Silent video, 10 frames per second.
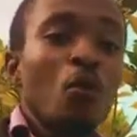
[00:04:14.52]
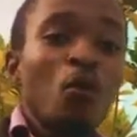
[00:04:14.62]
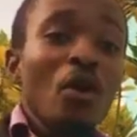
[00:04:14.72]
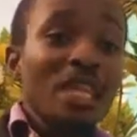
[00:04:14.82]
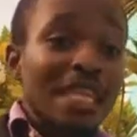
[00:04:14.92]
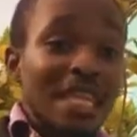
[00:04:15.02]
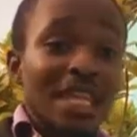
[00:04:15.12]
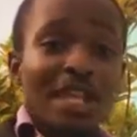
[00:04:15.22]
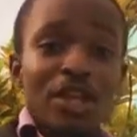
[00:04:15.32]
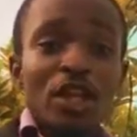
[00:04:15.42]
Once this
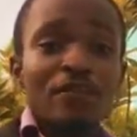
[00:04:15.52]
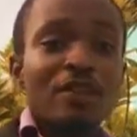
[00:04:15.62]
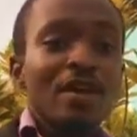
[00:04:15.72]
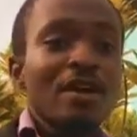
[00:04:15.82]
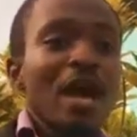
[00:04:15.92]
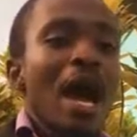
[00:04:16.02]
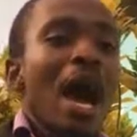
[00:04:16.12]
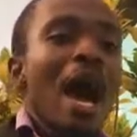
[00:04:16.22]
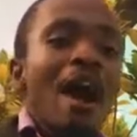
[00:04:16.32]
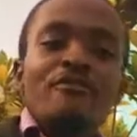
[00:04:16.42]
is achieved,
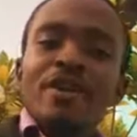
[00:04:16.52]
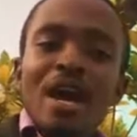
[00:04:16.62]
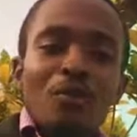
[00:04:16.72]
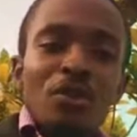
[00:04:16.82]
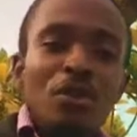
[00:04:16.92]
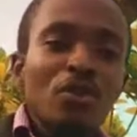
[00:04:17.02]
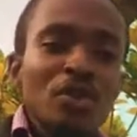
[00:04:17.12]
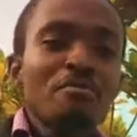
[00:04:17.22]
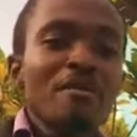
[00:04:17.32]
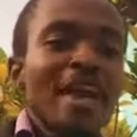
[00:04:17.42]
Africa would not
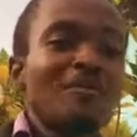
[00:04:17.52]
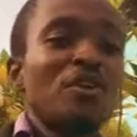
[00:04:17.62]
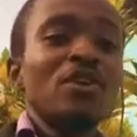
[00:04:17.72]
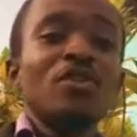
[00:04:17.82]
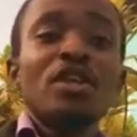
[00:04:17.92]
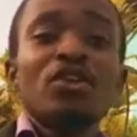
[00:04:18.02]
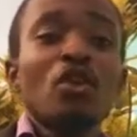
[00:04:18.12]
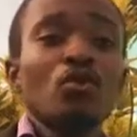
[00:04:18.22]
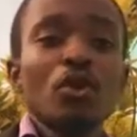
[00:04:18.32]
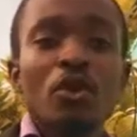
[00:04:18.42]
only rise beyond the
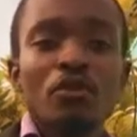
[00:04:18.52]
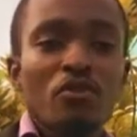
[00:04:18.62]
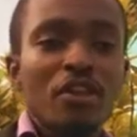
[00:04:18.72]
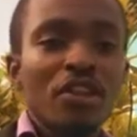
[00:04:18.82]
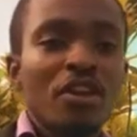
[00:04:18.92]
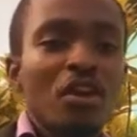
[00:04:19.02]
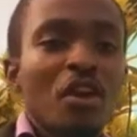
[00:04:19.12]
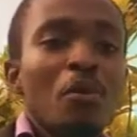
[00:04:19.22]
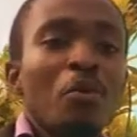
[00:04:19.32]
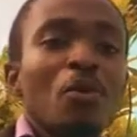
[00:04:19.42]
third world countries,
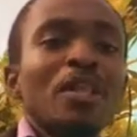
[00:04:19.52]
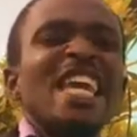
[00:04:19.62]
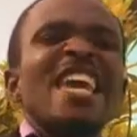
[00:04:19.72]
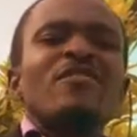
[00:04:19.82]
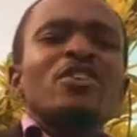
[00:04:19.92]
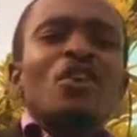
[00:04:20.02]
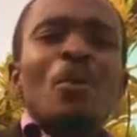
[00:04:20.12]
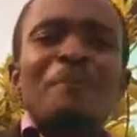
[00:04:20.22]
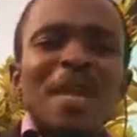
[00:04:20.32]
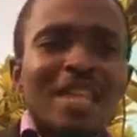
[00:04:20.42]
but would even
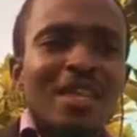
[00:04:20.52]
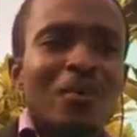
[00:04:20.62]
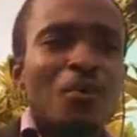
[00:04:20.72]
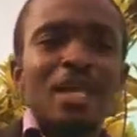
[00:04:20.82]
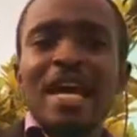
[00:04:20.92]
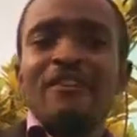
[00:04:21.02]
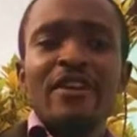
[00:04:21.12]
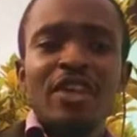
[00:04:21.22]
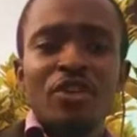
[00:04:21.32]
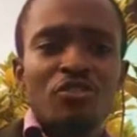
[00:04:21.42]
compete with the
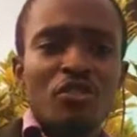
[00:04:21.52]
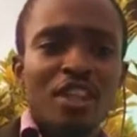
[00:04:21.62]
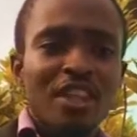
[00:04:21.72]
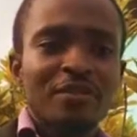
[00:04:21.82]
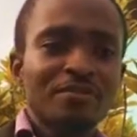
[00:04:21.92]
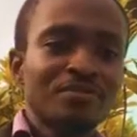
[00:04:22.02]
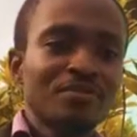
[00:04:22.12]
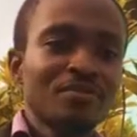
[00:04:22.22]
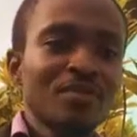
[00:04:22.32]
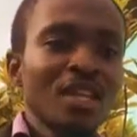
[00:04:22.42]
advanced countries.
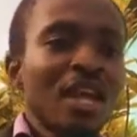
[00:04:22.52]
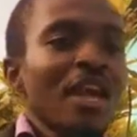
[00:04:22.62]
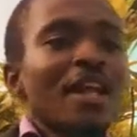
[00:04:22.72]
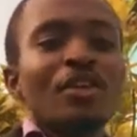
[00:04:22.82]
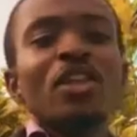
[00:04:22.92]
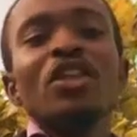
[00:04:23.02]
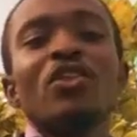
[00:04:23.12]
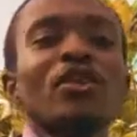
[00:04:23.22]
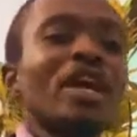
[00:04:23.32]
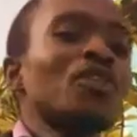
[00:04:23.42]
This
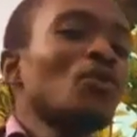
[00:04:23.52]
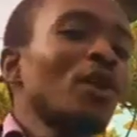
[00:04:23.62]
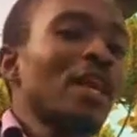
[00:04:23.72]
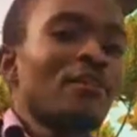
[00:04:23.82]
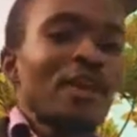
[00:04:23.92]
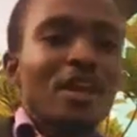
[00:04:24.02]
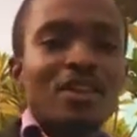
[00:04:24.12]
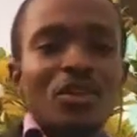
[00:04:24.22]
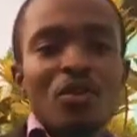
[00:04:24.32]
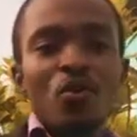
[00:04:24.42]
goes out to all
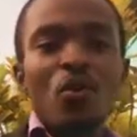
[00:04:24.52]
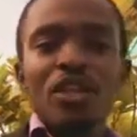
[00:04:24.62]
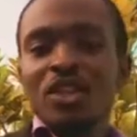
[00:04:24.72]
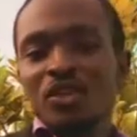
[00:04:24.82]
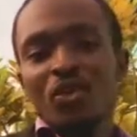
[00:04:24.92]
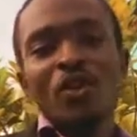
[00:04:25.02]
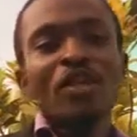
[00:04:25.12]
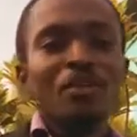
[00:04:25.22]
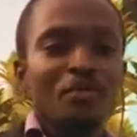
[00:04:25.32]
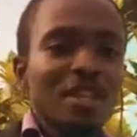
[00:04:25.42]
Africans wanting to go
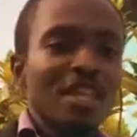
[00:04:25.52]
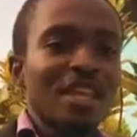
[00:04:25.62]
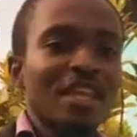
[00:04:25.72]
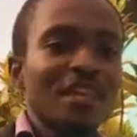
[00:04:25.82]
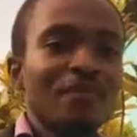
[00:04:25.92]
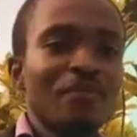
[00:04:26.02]
into business.